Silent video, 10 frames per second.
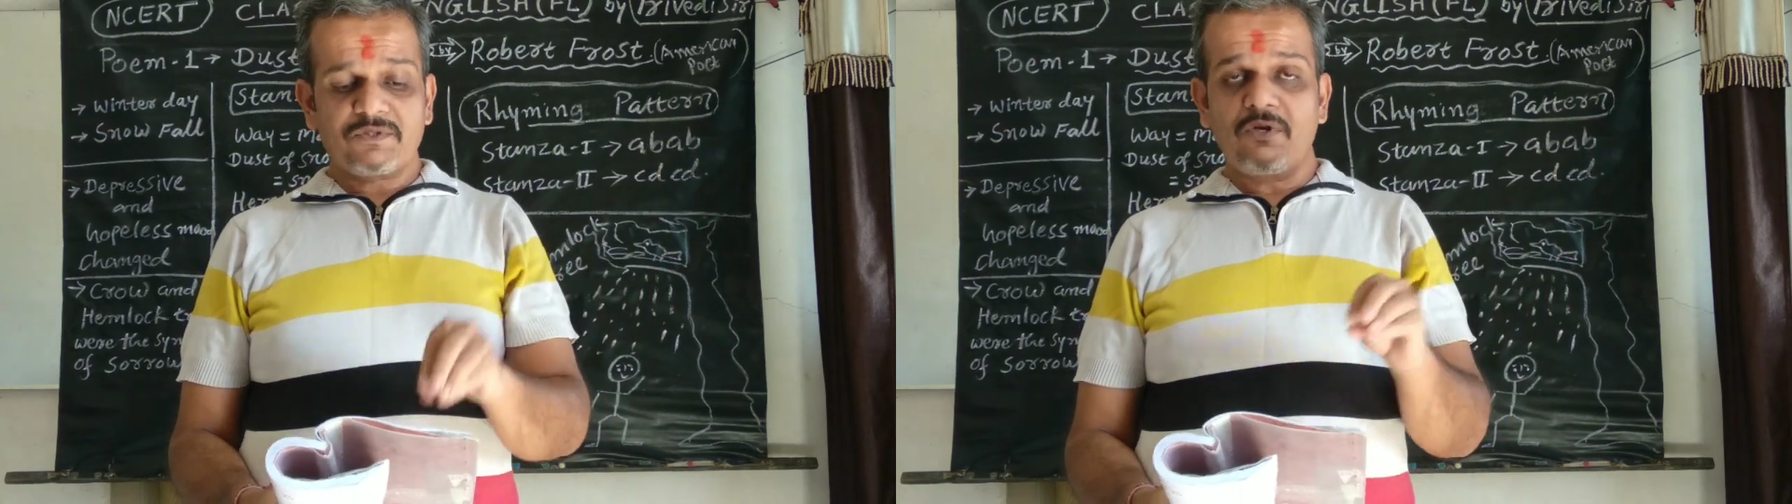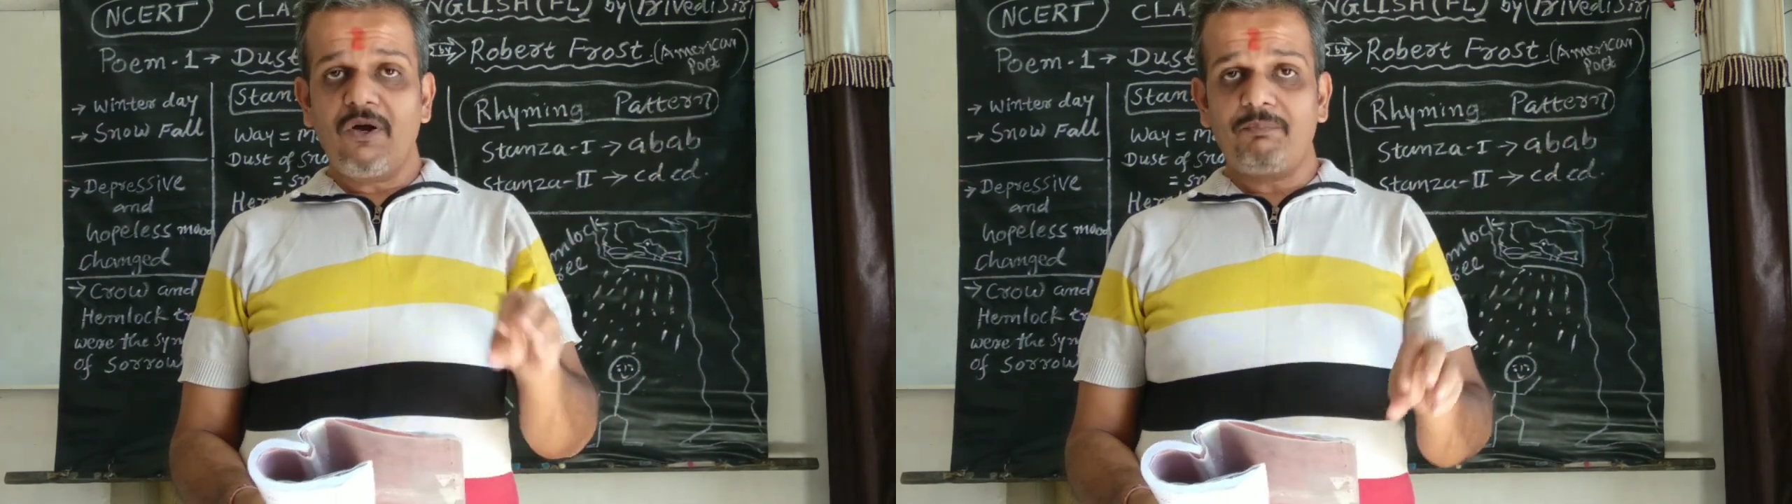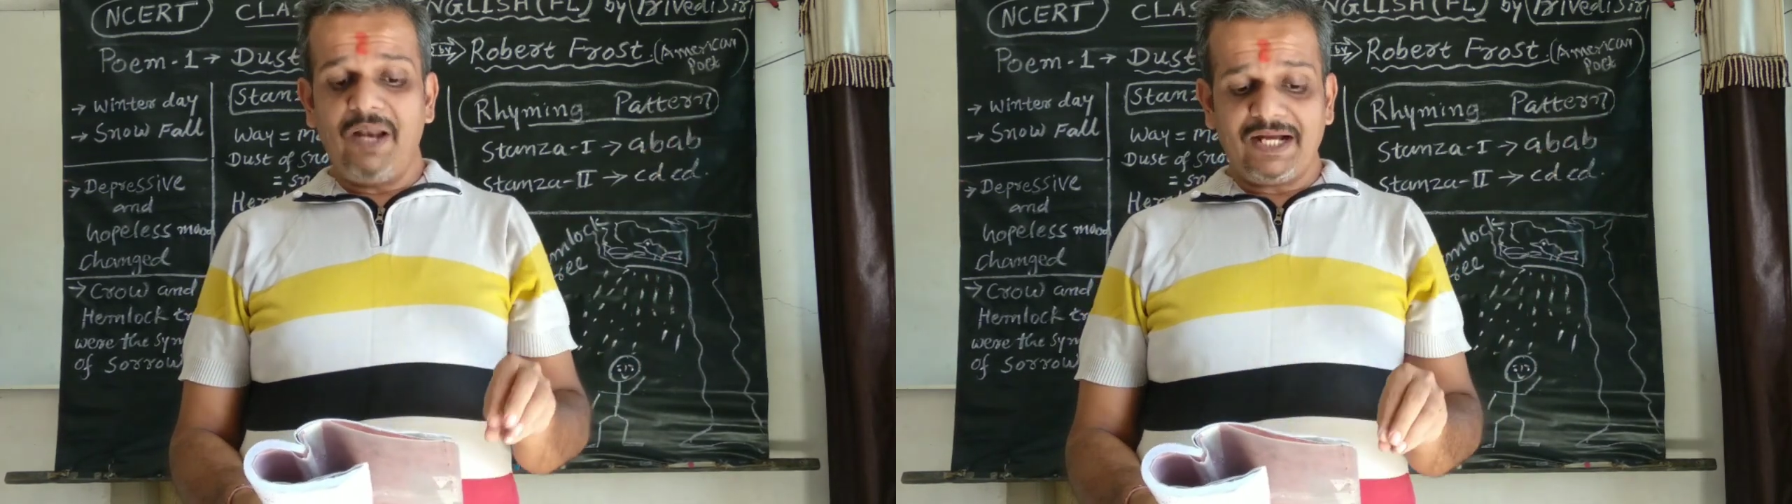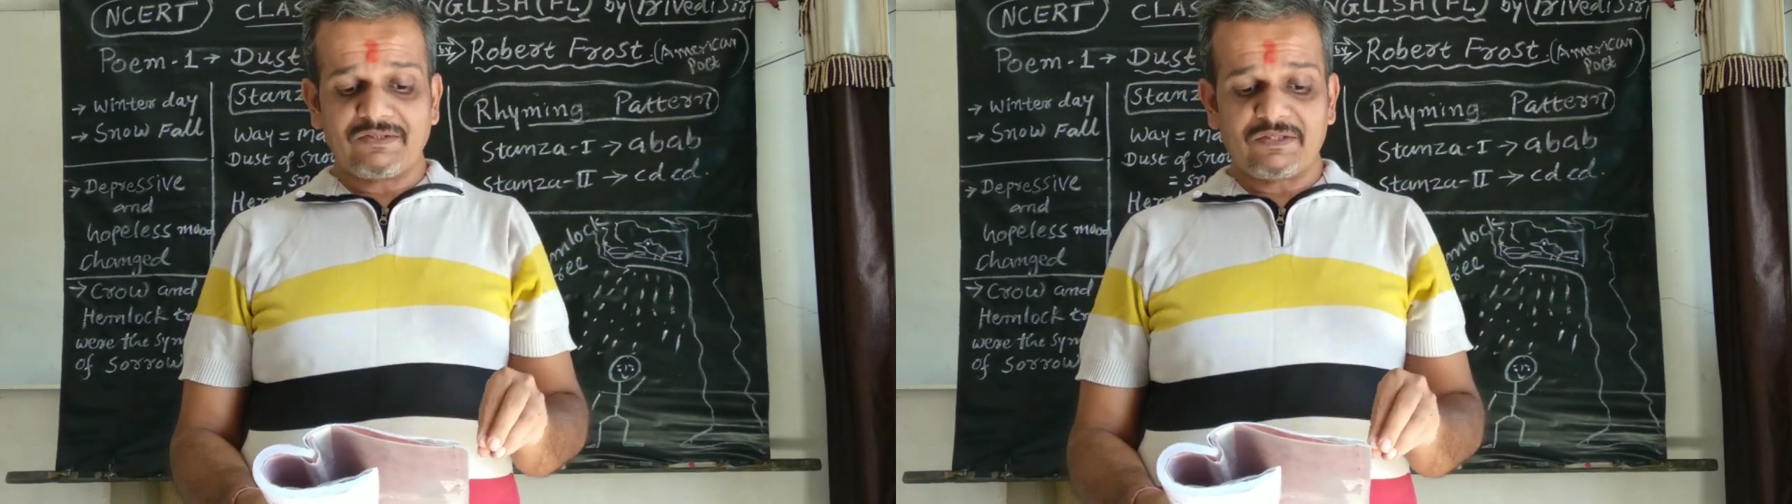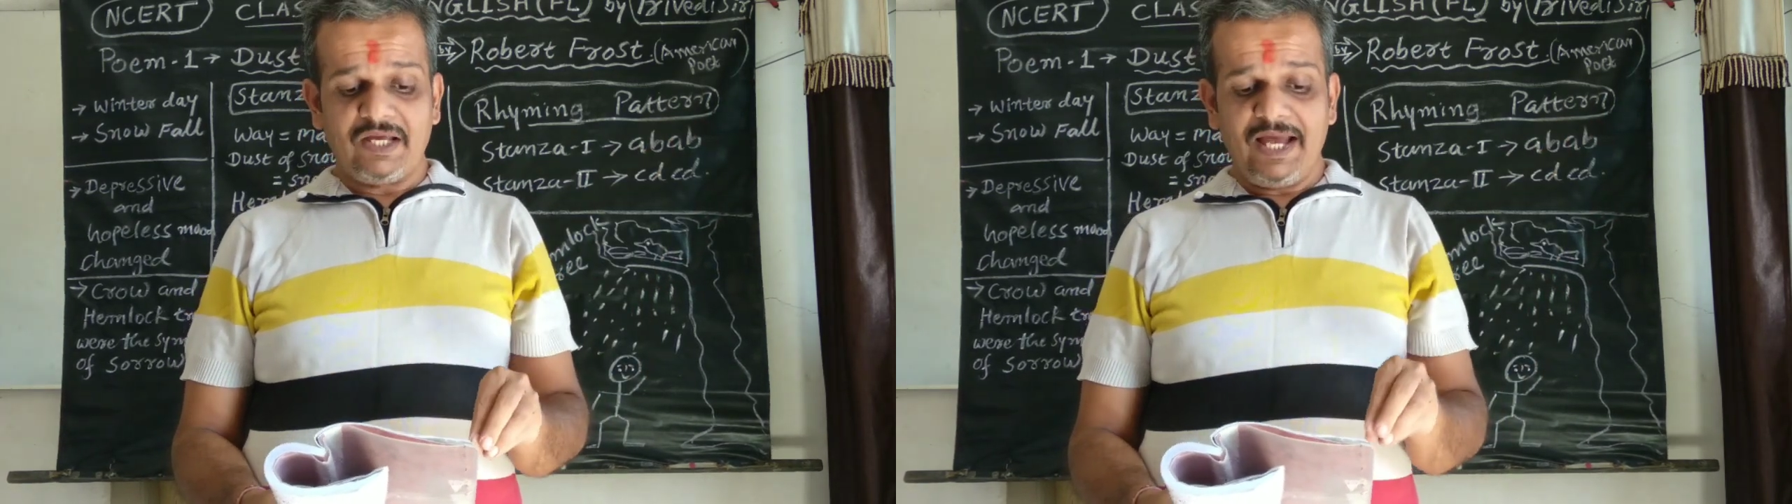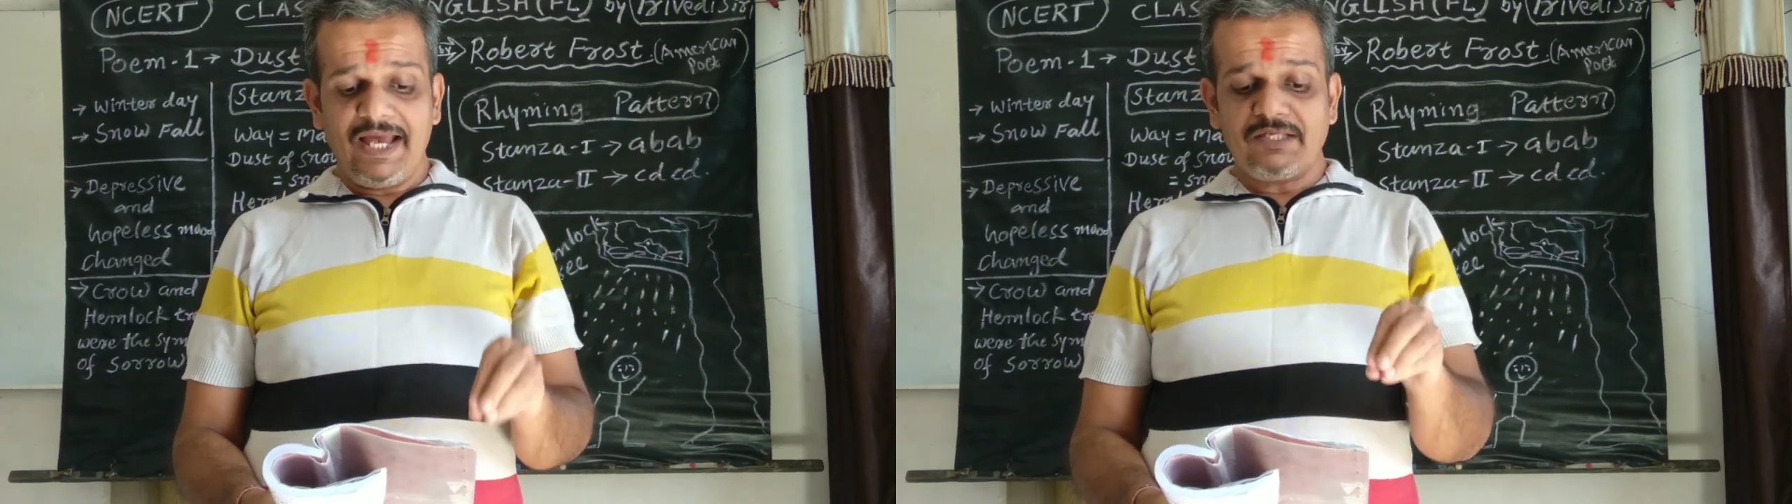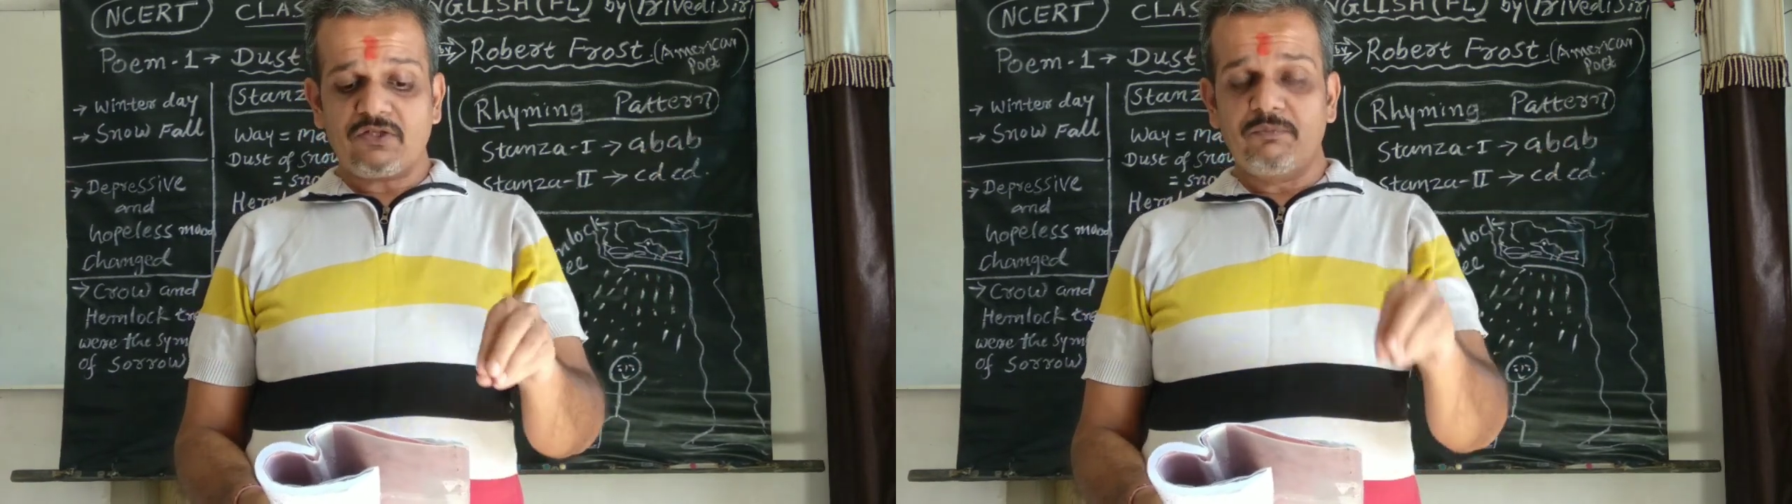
snowflakes has